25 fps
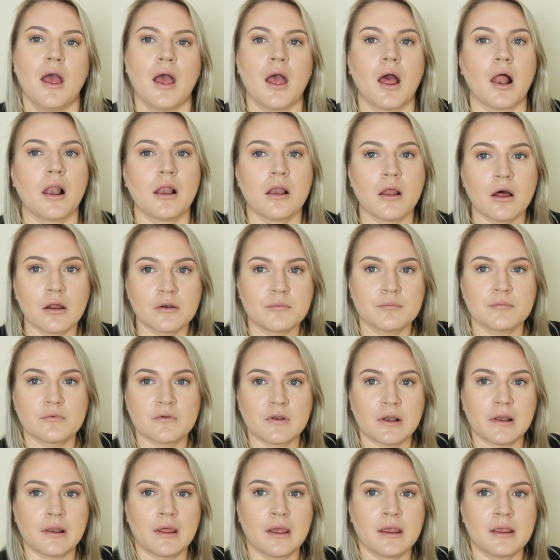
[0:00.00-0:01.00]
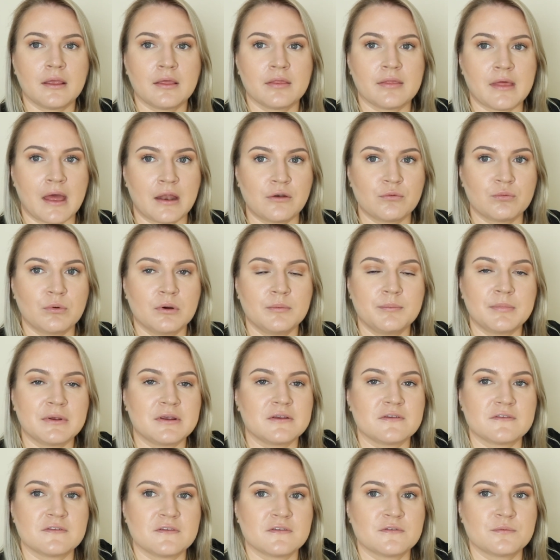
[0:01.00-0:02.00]
A lot like that one,
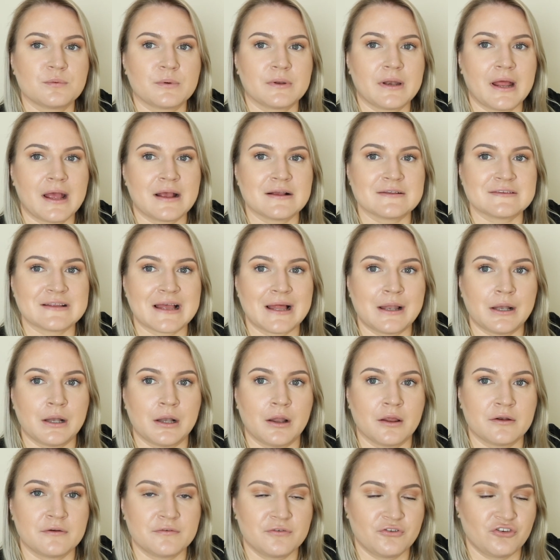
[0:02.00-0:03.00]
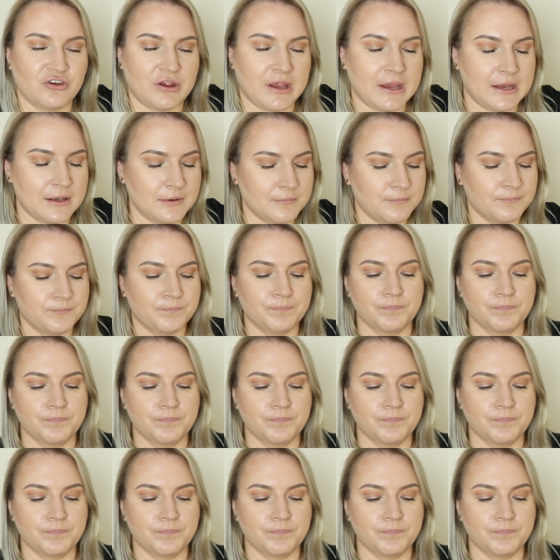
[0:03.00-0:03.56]
because this one has a lot of chain.